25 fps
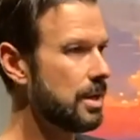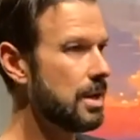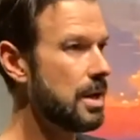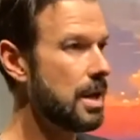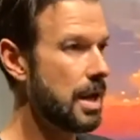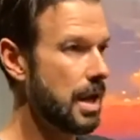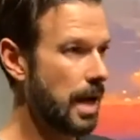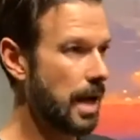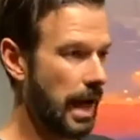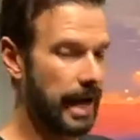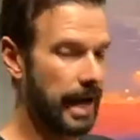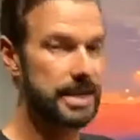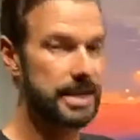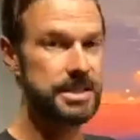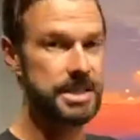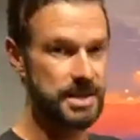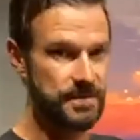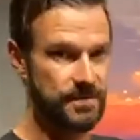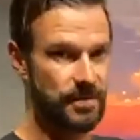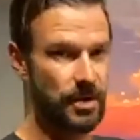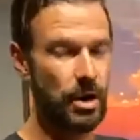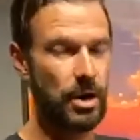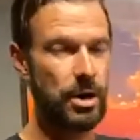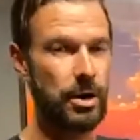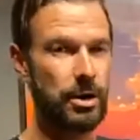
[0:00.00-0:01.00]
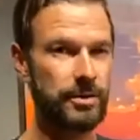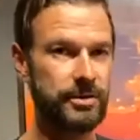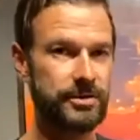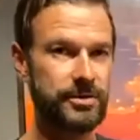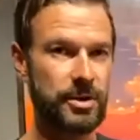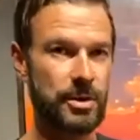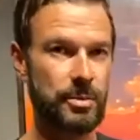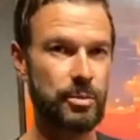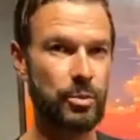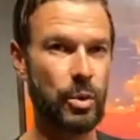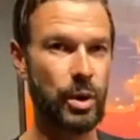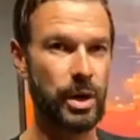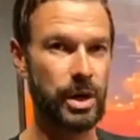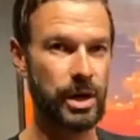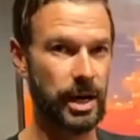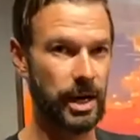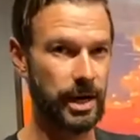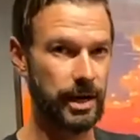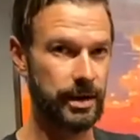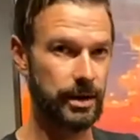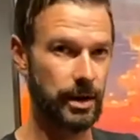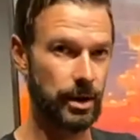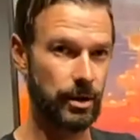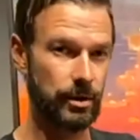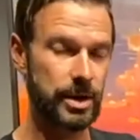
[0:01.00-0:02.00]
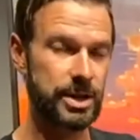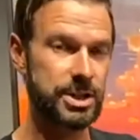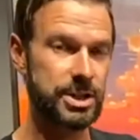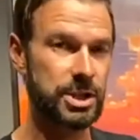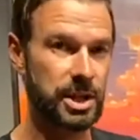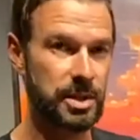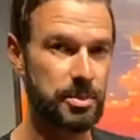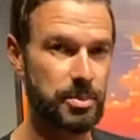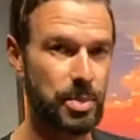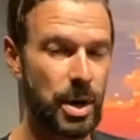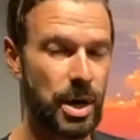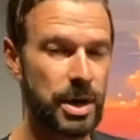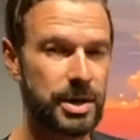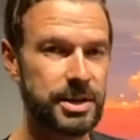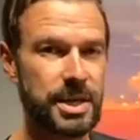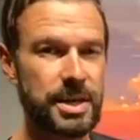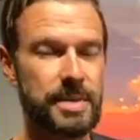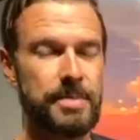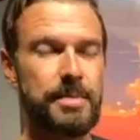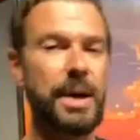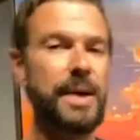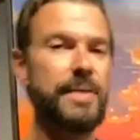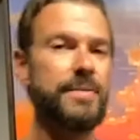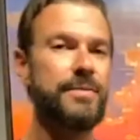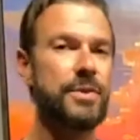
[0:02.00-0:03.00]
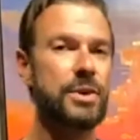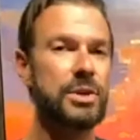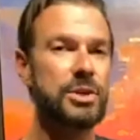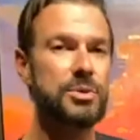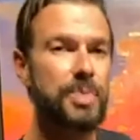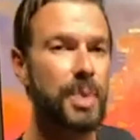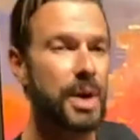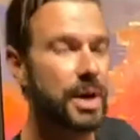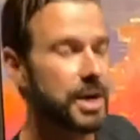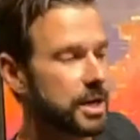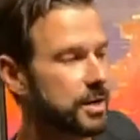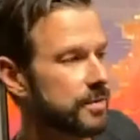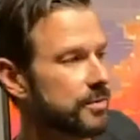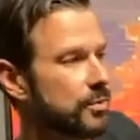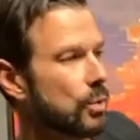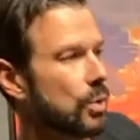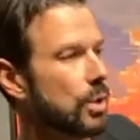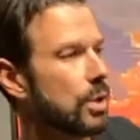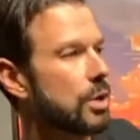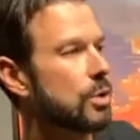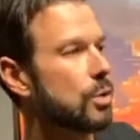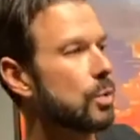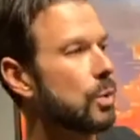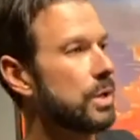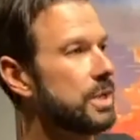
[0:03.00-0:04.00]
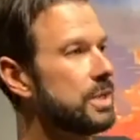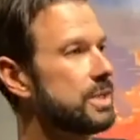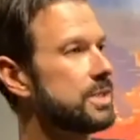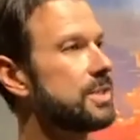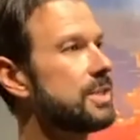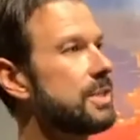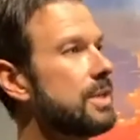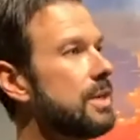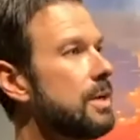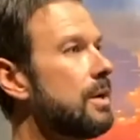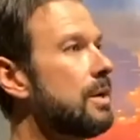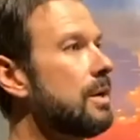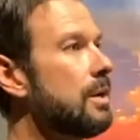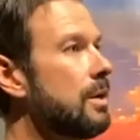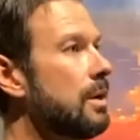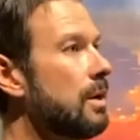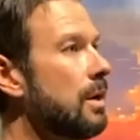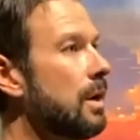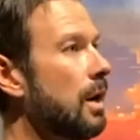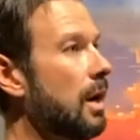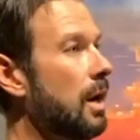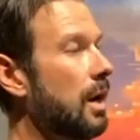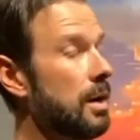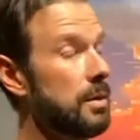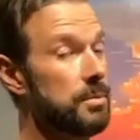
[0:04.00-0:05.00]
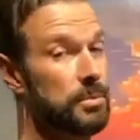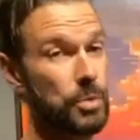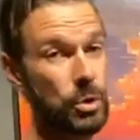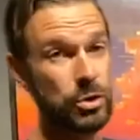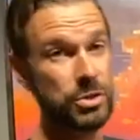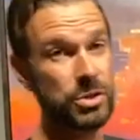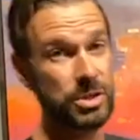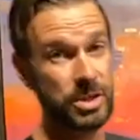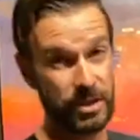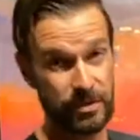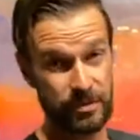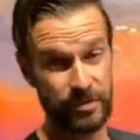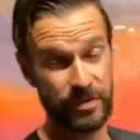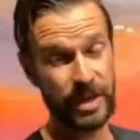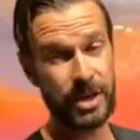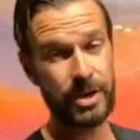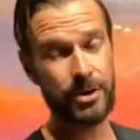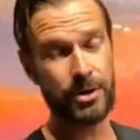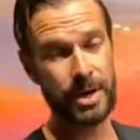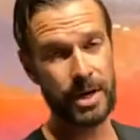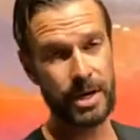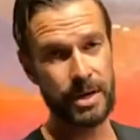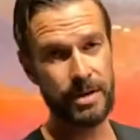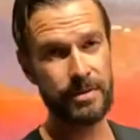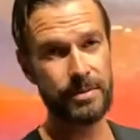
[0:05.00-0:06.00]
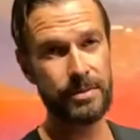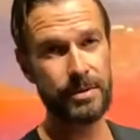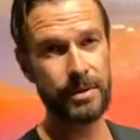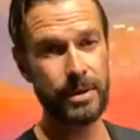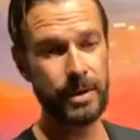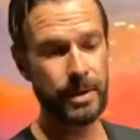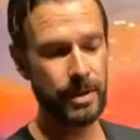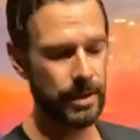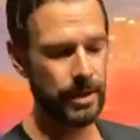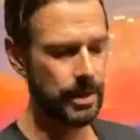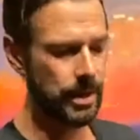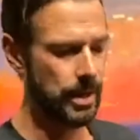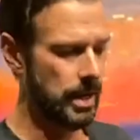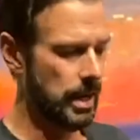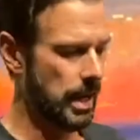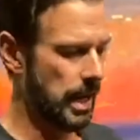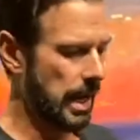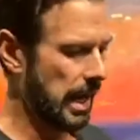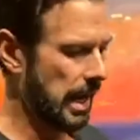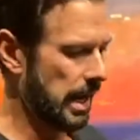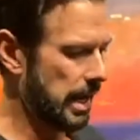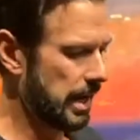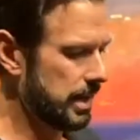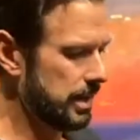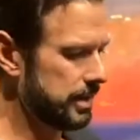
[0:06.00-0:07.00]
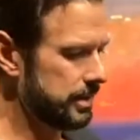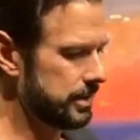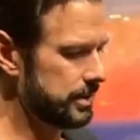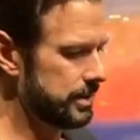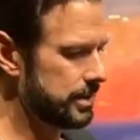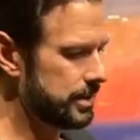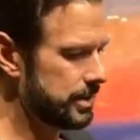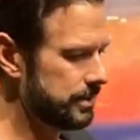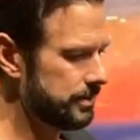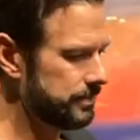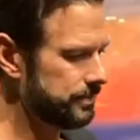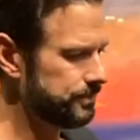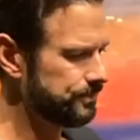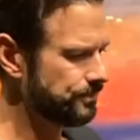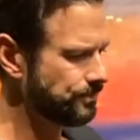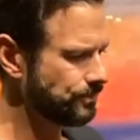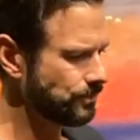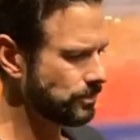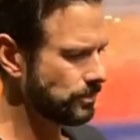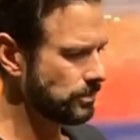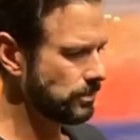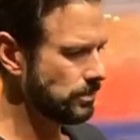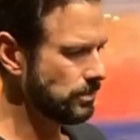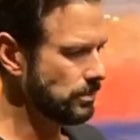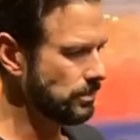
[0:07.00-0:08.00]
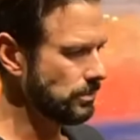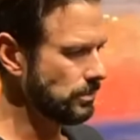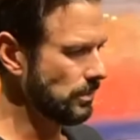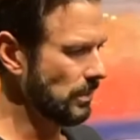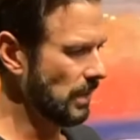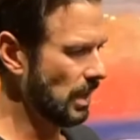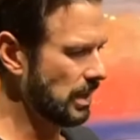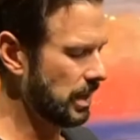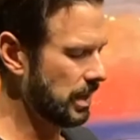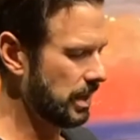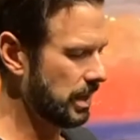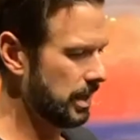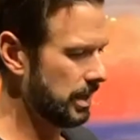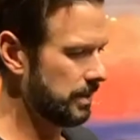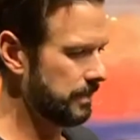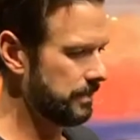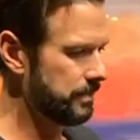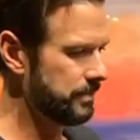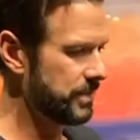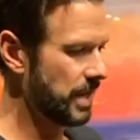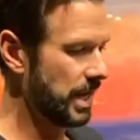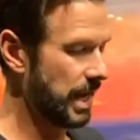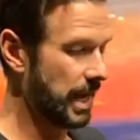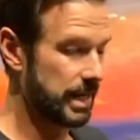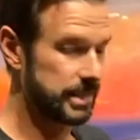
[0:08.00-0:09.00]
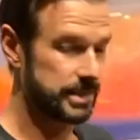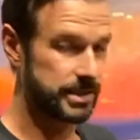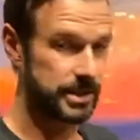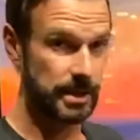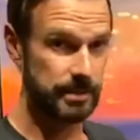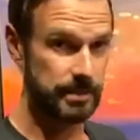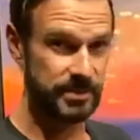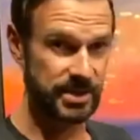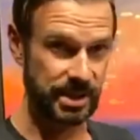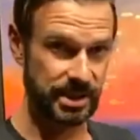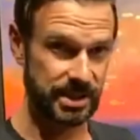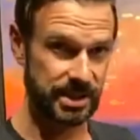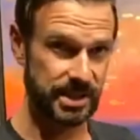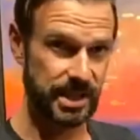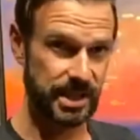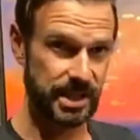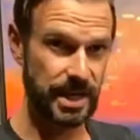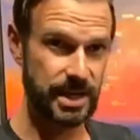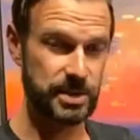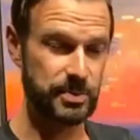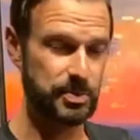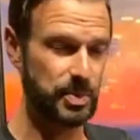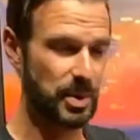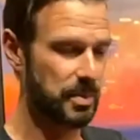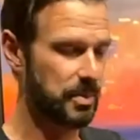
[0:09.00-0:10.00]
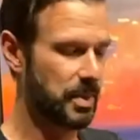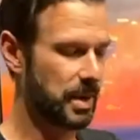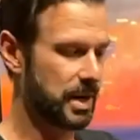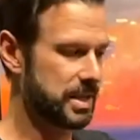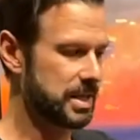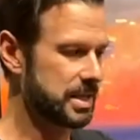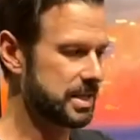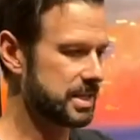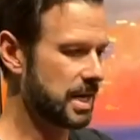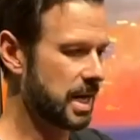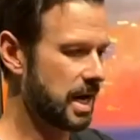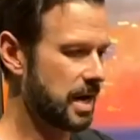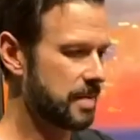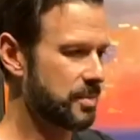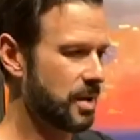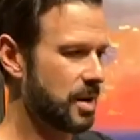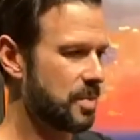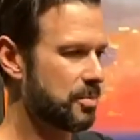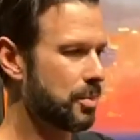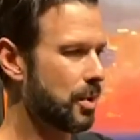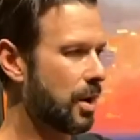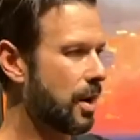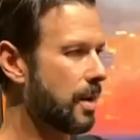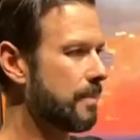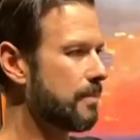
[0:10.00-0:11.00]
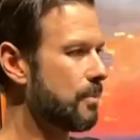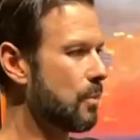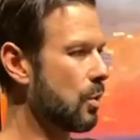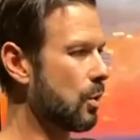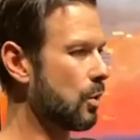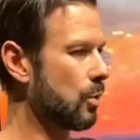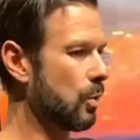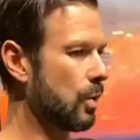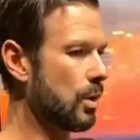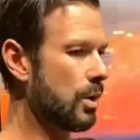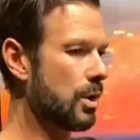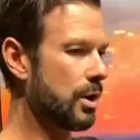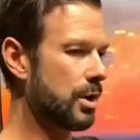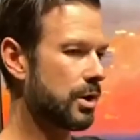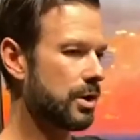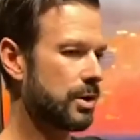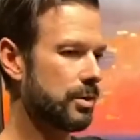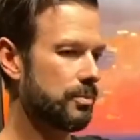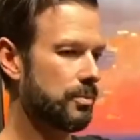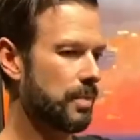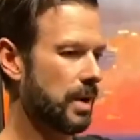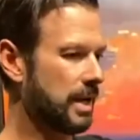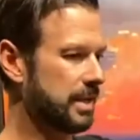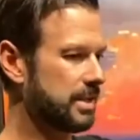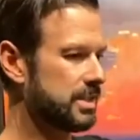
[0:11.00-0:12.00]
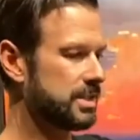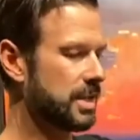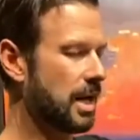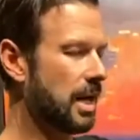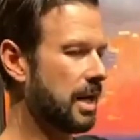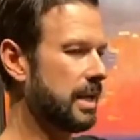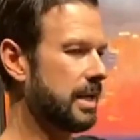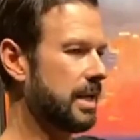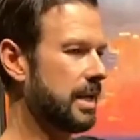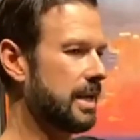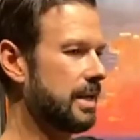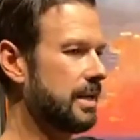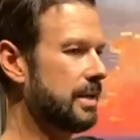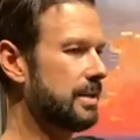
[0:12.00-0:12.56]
has evolved from when I originally brought them. My first body of work was mostly figurative, and they had some success, but by the time I brought more work, my style had